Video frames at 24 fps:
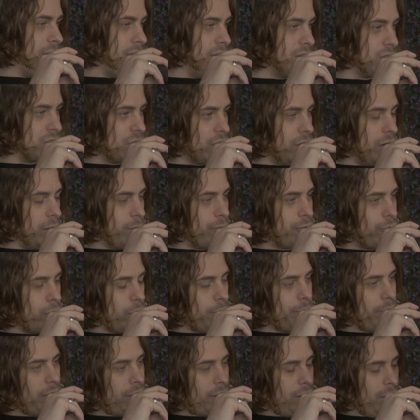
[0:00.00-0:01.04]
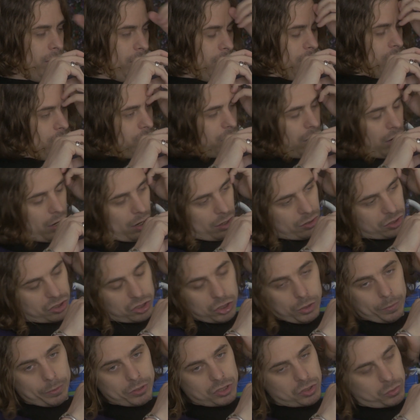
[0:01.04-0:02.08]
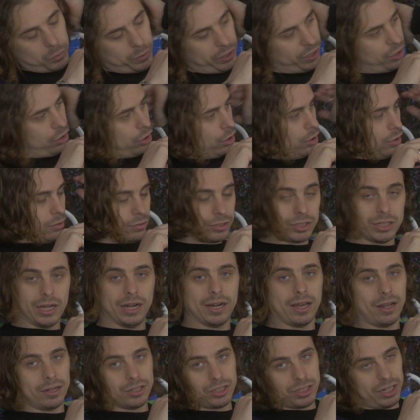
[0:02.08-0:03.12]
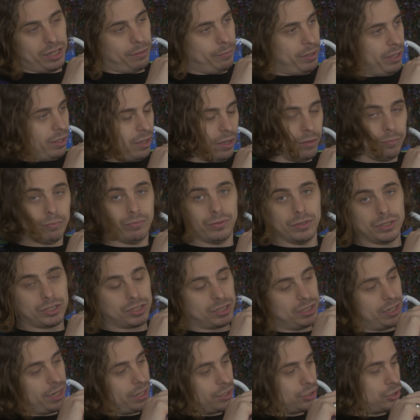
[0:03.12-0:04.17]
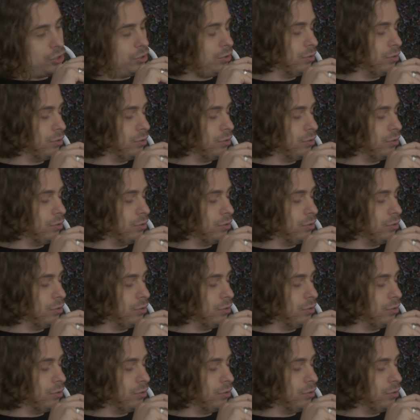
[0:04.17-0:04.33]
the Instagram for me. Super sweet girl. Shout out Jamie. I appreciate